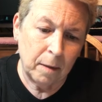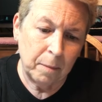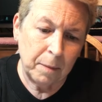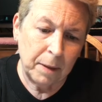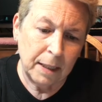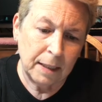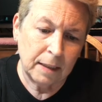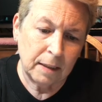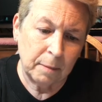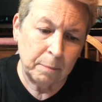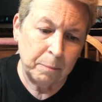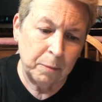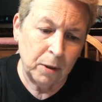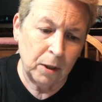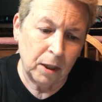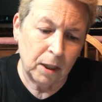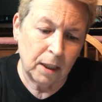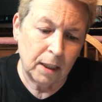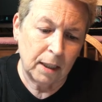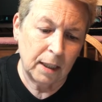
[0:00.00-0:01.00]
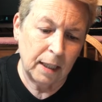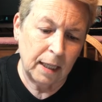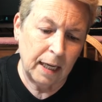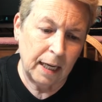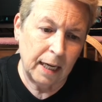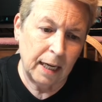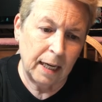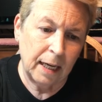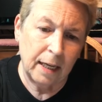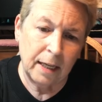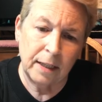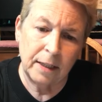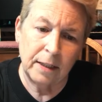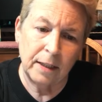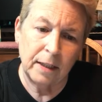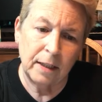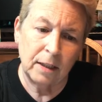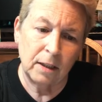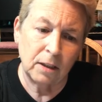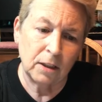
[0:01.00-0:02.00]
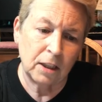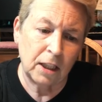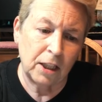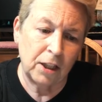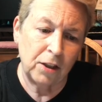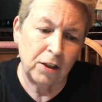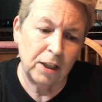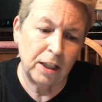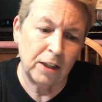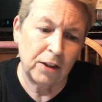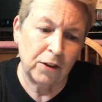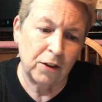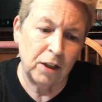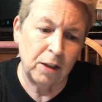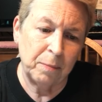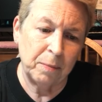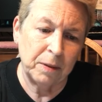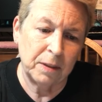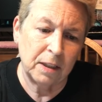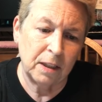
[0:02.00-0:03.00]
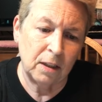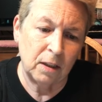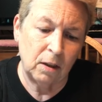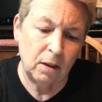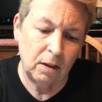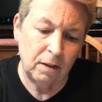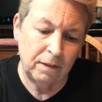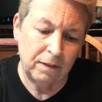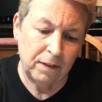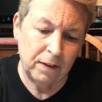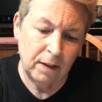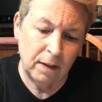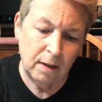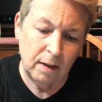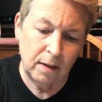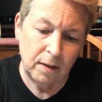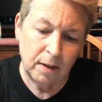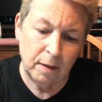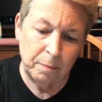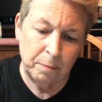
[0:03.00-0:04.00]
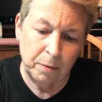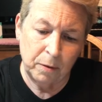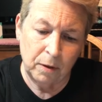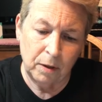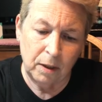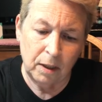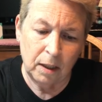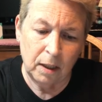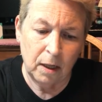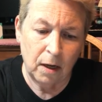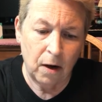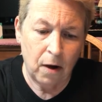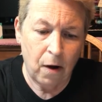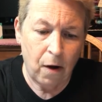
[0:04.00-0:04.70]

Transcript: It's a book, and it looks like you can get 30% off the book